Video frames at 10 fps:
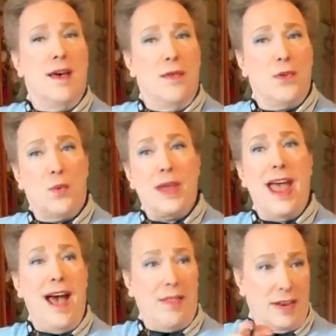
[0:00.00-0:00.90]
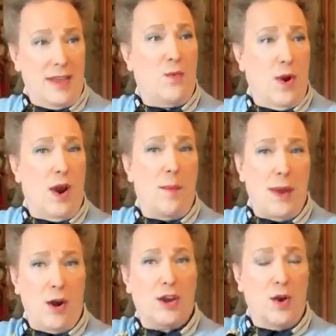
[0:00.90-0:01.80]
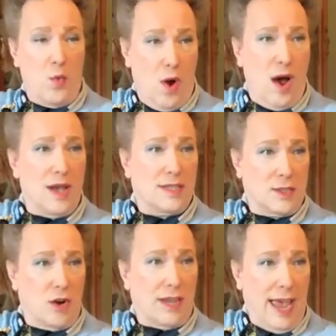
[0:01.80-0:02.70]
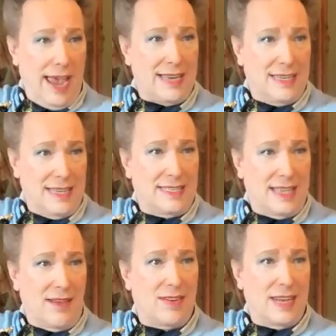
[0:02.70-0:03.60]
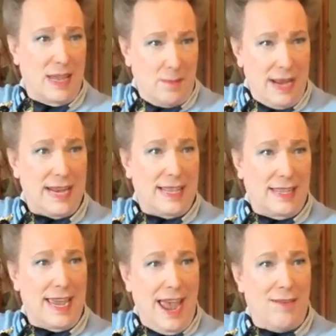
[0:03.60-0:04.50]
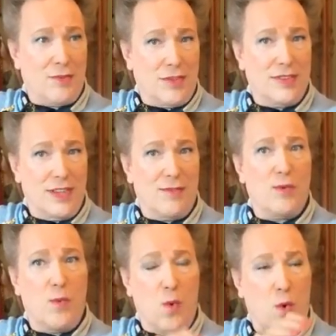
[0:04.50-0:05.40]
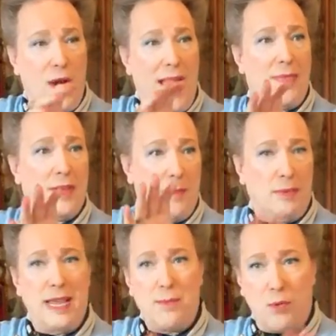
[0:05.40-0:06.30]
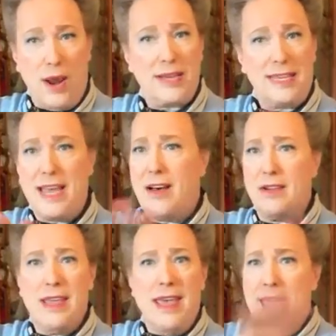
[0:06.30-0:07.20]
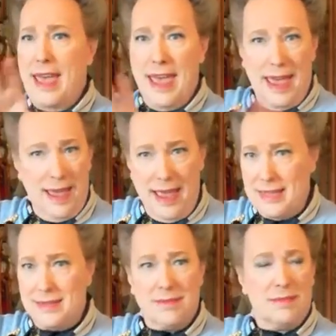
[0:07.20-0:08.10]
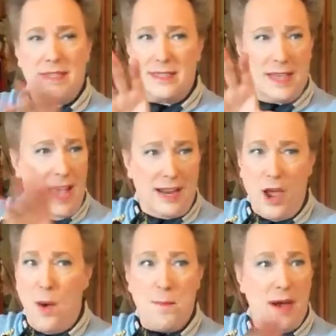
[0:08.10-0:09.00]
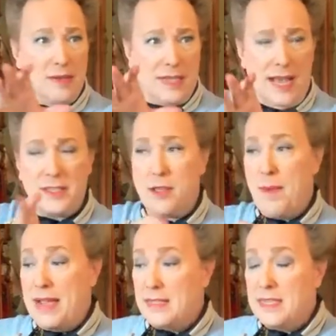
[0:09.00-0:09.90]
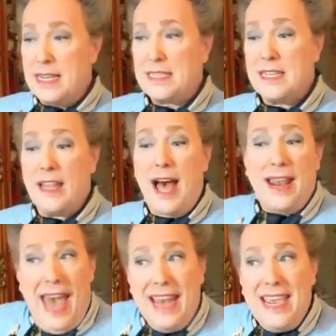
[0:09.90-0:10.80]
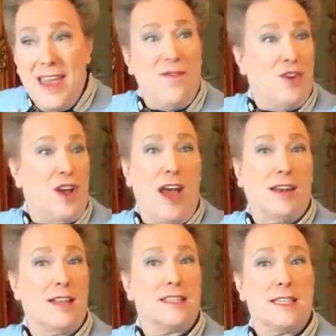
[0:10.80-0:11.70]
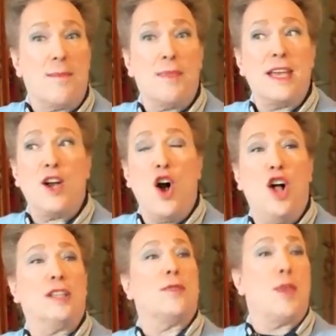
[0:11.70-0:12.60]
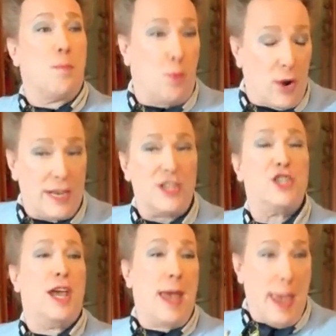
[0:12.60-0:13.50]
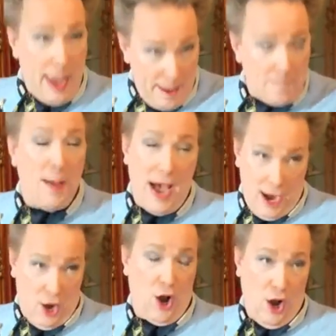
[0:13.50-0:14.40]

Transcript: the reality of where America was circa 1870, immediately after the Civil War, and the complete breakdown in society on both sides of the Mason-Dixon line. And he forgot a little something called the British Empire,